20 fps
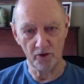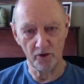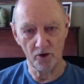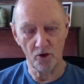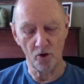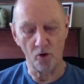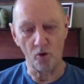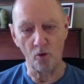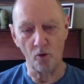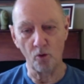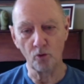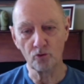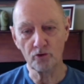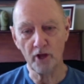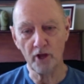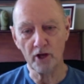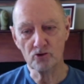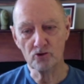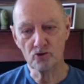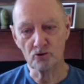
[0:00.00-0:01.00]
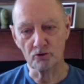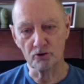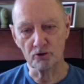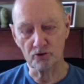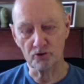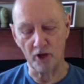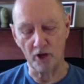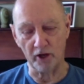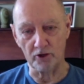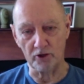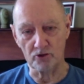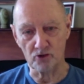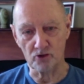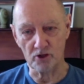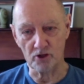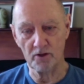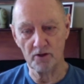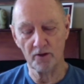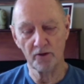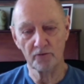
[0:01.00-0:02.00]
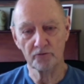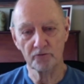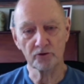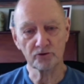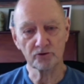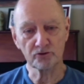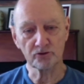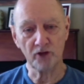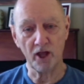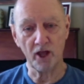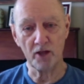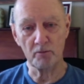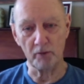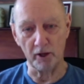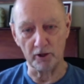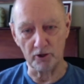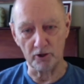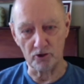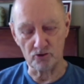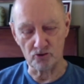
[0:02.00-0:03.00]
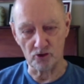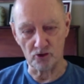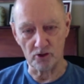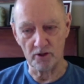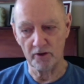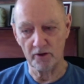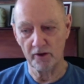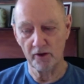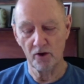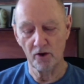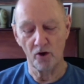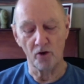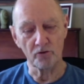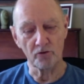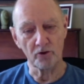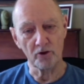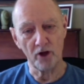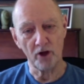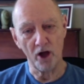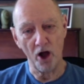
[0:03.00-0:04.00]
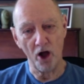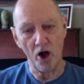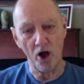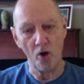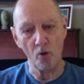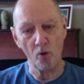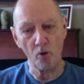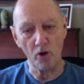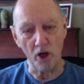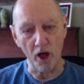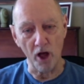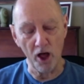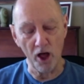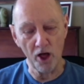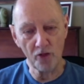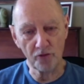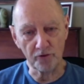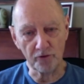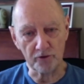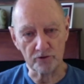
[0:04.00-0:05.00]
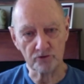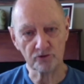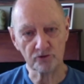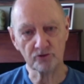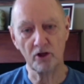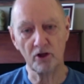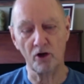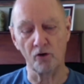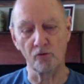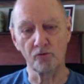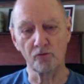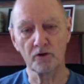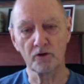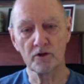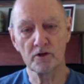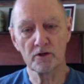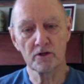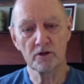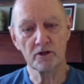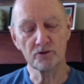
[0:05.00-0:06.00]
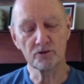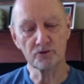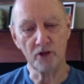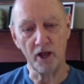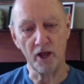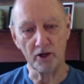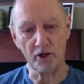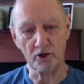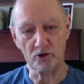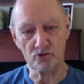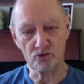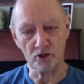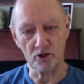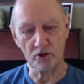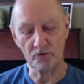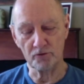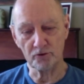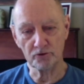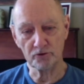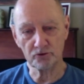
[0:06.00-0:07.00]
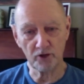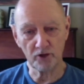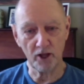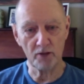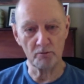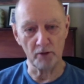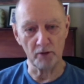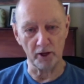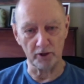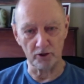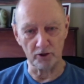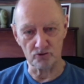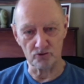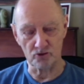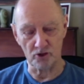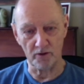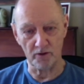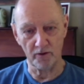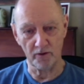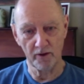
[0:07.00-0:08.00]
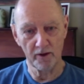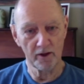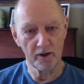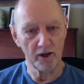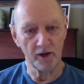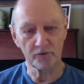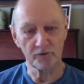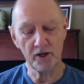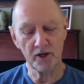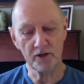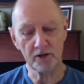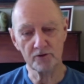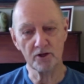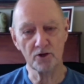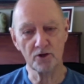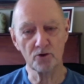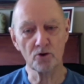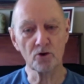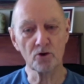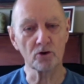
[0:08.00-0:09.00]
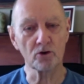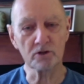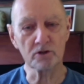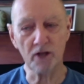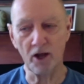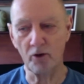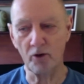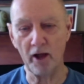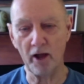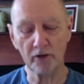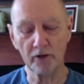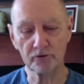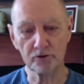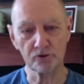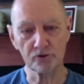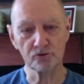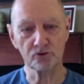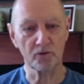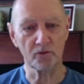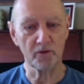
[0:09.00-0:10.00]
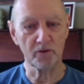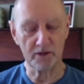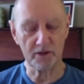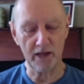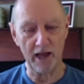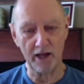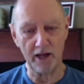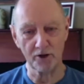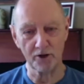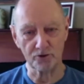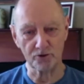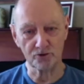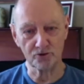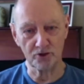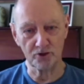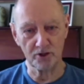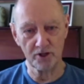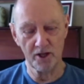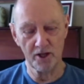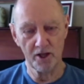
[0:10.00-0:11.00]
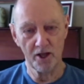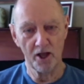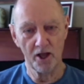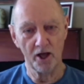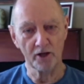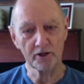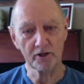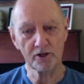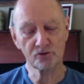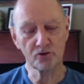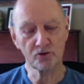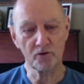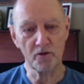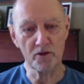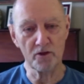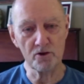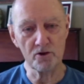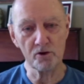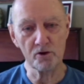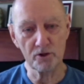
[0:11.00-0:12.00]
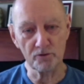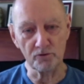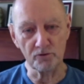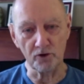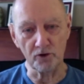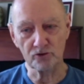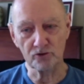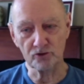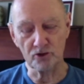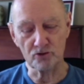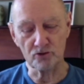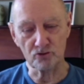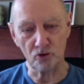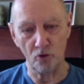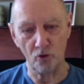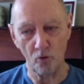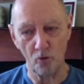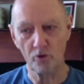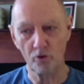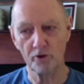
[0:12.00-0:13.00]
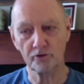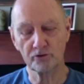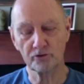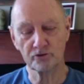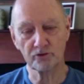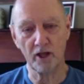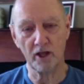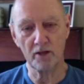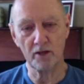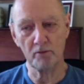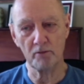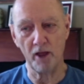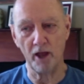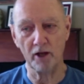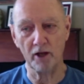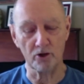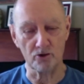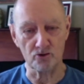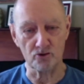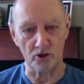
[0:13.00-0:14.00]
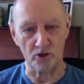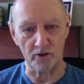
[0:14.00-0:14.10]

All nature is energy, the same energy. The whole earth itself is energy, the same energy. And then you can go out into the galaxy and into the universe. It's all the same energy.